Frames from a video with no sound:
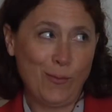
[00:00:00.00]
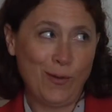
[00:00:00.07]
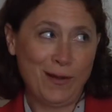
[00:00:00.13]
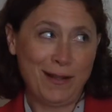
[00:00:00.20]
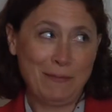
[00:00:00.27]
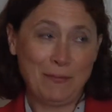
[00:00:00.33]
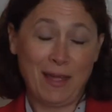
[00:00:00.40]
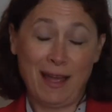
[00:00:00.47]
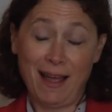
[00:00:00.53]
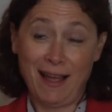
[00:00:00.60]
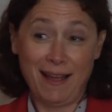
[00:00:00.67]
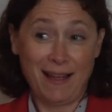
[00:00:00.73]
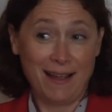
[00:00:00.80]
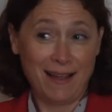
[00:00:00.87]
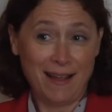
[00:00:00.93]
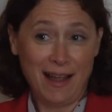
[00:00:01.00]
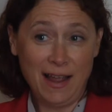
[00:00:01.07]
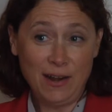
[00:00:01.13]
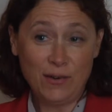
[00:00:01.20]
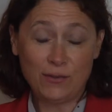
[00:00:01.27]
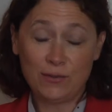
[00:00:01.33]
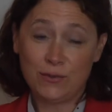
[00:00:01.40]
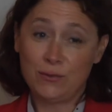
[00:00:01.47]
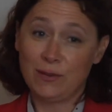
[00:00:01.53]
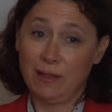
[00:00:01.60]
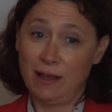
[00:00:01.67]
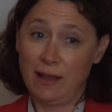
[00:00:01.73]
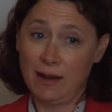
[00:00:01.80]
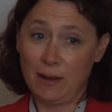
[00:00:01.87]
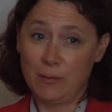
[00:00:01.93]
Well, I don't do a
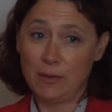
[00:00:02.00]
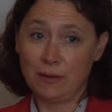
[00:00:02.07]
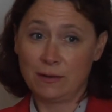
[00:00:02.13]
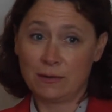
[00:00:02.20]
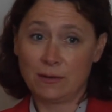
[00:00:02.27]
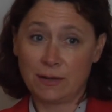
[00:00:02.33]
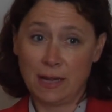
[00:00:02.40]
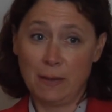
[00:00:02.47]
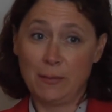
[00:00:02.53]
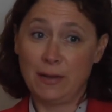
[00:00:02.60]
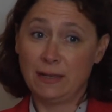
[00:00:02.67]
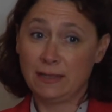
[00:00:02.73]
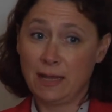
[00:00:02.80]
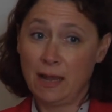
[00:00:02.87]
lot on political campaigns.